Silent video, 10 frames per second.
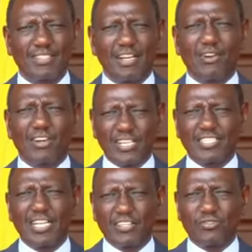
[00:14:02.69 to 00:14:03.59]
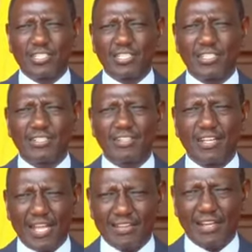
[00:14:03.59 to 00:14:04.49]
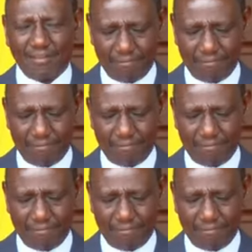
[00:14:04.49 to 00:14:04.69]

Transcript: our great country, Kenya.